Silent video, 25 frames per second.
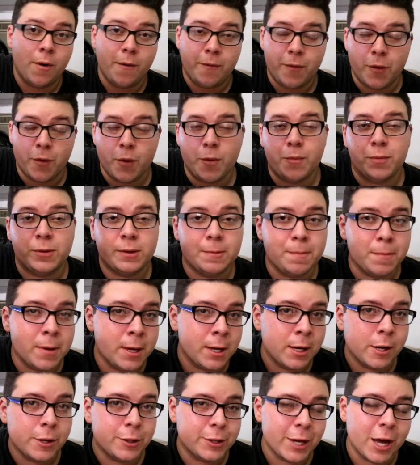if you've
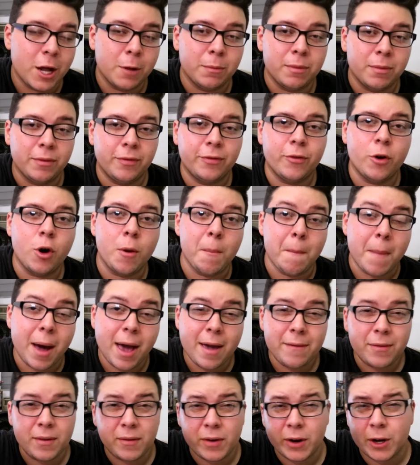been to the channel before,
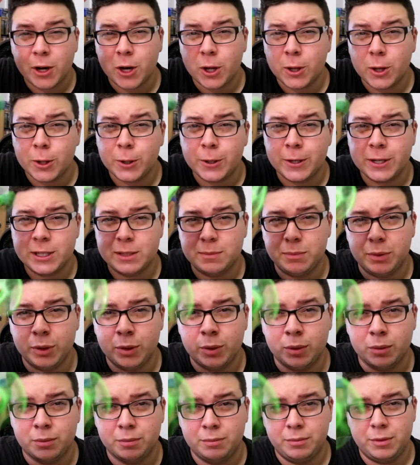my favorite color is
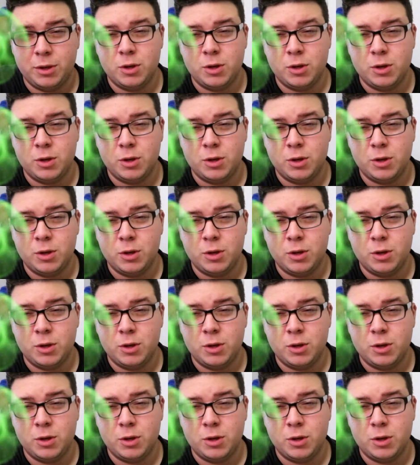blue.